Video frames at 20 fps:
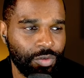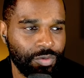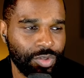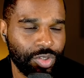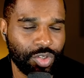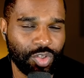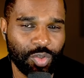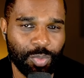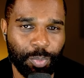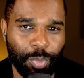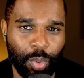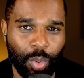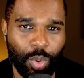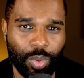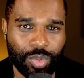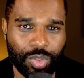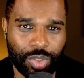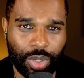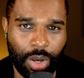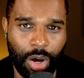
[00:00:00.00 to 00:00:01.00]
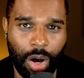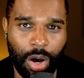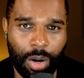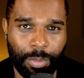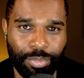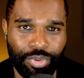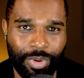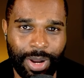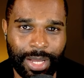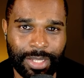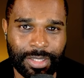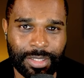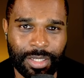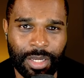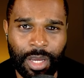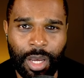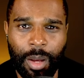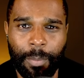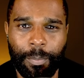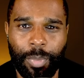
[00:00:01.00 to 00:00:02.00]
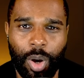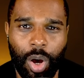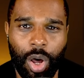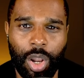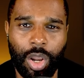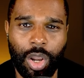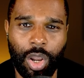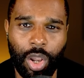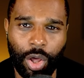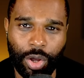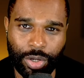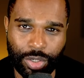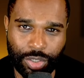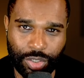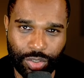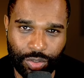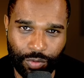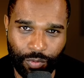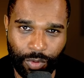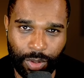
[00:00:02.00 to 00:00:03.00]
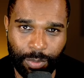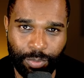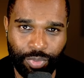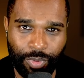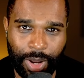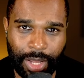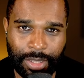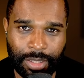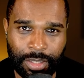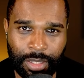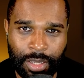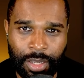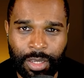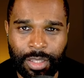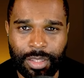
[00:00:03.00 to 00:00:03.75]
as a sports car brand, but a luxury brand?